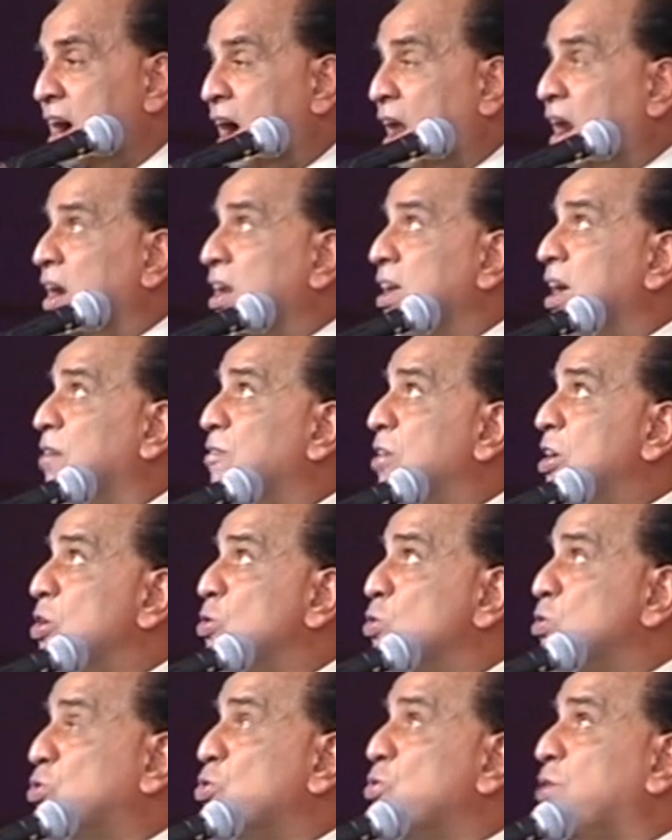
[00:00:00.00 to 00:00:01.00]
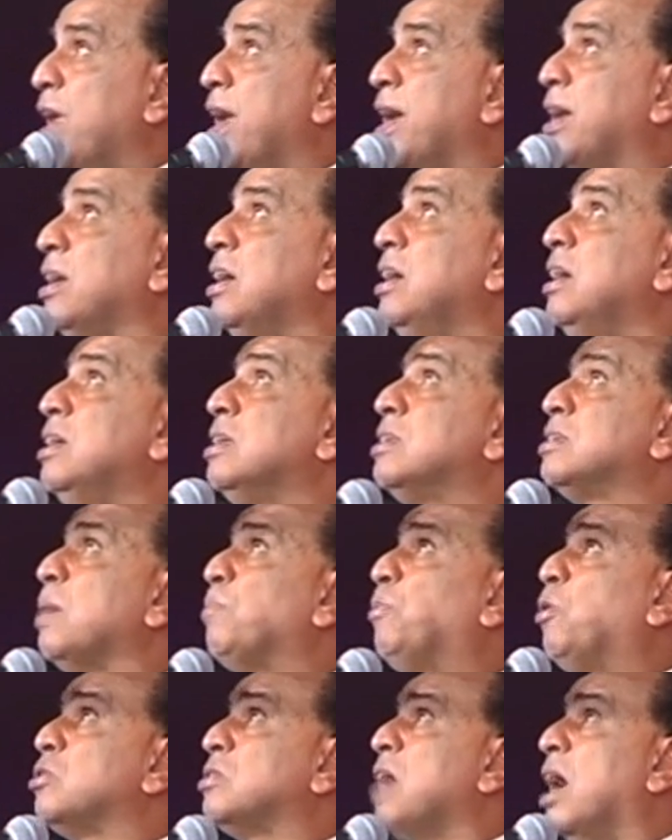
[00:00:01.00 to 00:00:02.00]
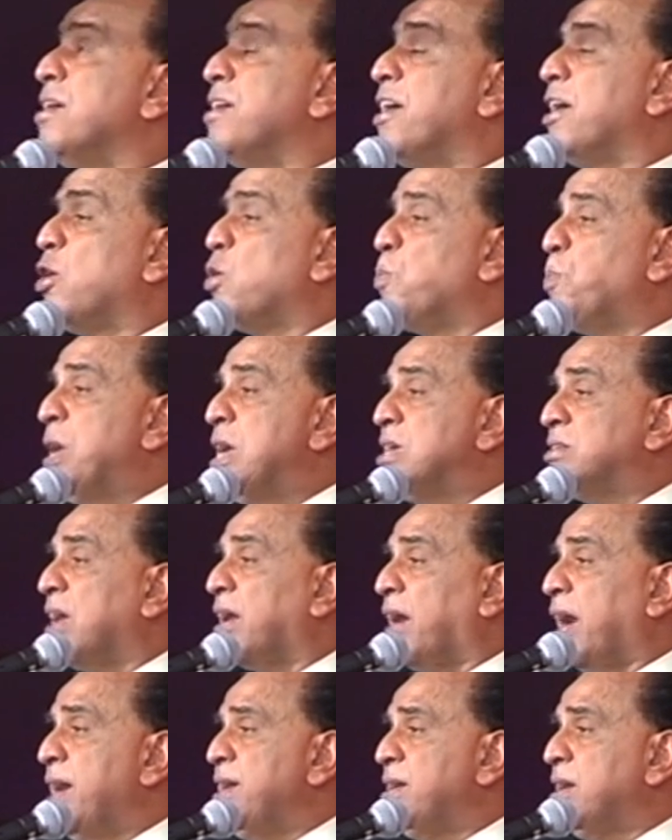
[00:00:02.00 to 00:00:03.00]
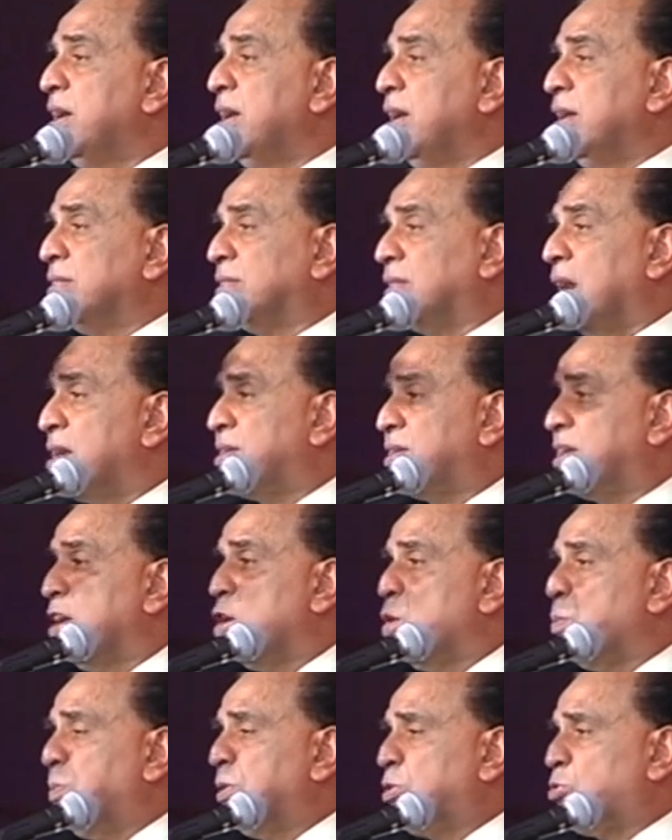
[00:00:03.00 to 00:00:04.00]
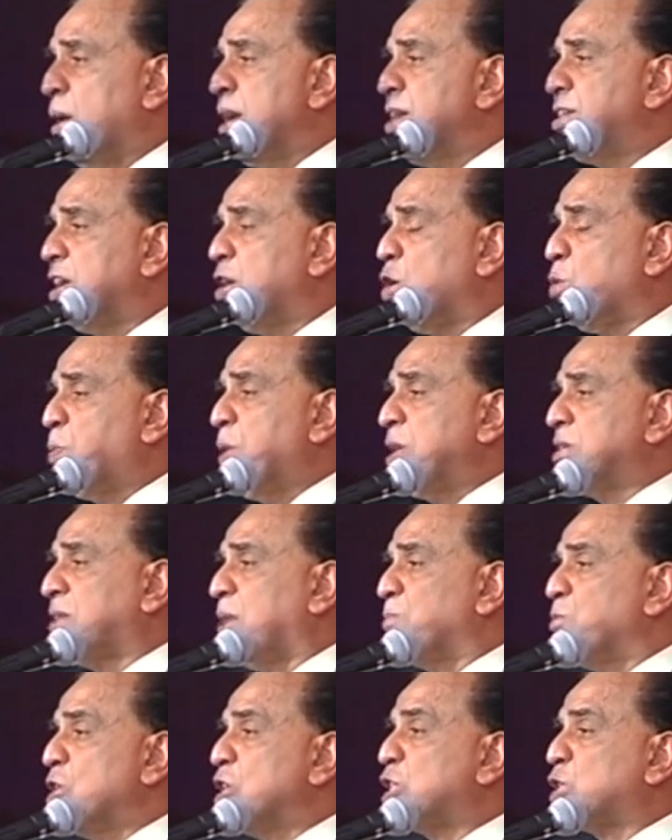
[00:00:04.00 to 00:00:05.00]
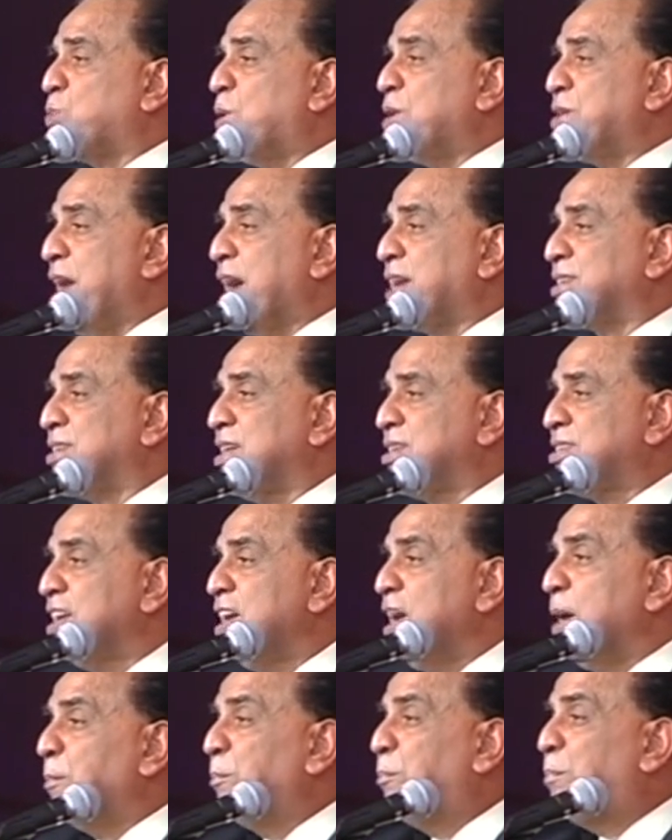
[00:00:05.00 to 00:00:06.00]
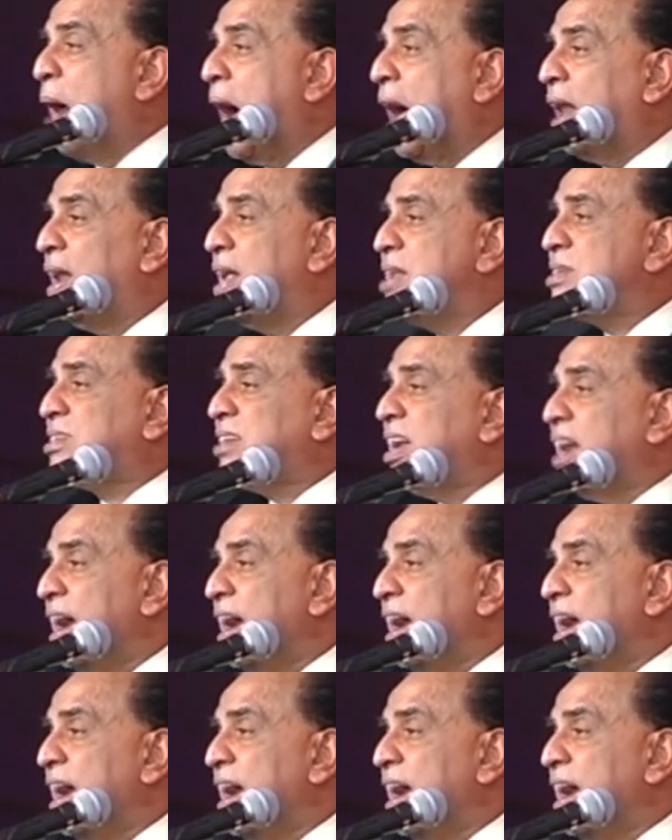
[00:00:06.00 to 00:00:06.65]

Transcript: Earlier we used to take, suppose 100 rupees the rent, 20 rupees the municipal taxes, balance